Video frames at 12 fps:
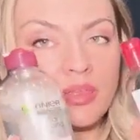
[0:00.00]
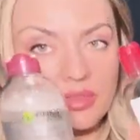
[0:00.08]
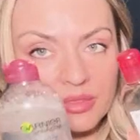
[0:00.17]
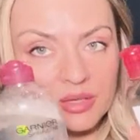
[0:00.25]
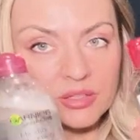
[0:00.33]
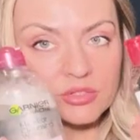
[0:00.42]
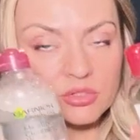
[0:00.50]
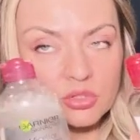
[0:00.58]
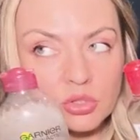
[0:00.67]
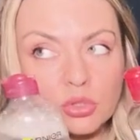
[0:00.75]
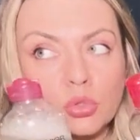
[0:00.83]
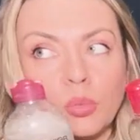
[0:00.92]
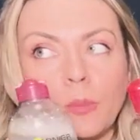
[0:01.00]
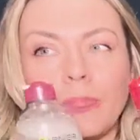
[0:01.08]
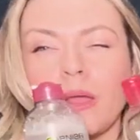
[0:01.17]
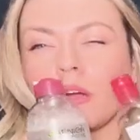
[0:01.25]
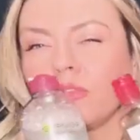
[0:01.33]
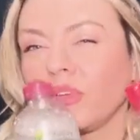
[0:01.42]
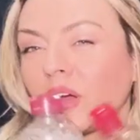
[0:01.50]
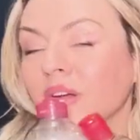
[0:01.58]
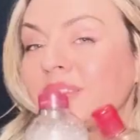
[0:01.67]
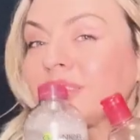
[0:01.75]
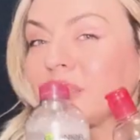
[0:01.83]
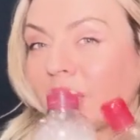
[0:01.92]
these two are very
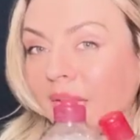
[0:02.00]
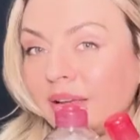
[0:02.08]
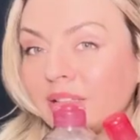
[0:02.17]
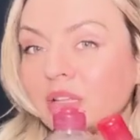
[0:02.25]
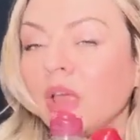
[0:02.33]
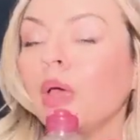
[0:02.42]
slight,